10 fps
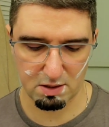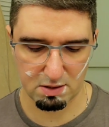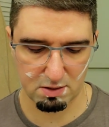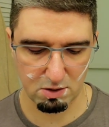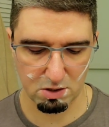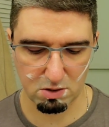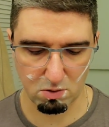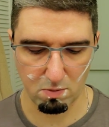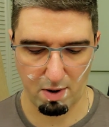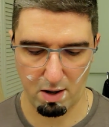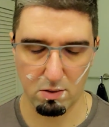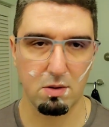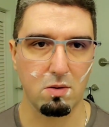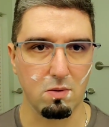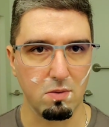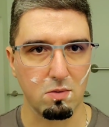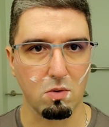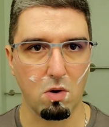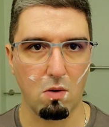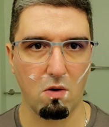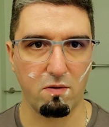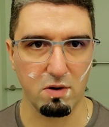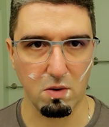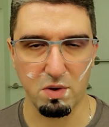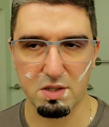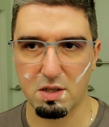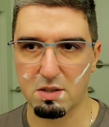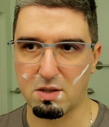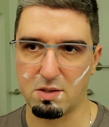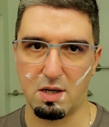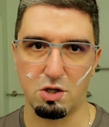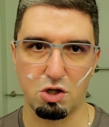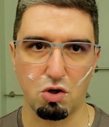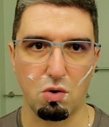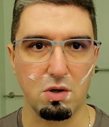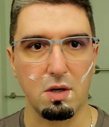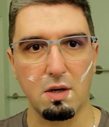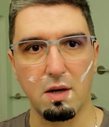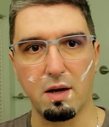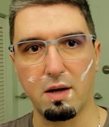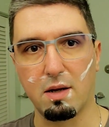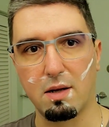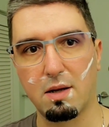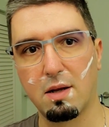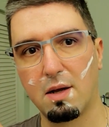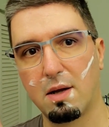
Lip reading: It's just too mild to go over the whiskers because they're short and